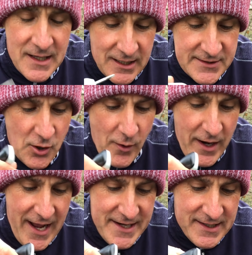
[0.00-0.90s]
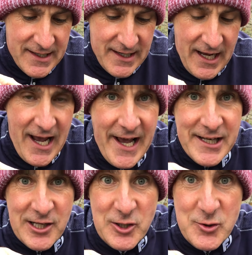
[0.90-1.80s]
Let's go ahead and
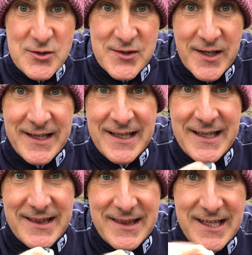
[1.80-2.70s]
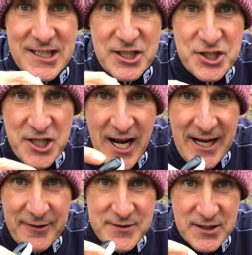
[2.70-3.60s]
loosen the
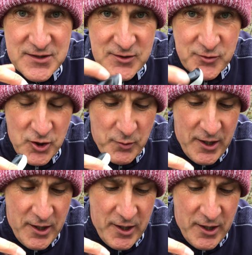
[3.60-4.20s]
shaft screw.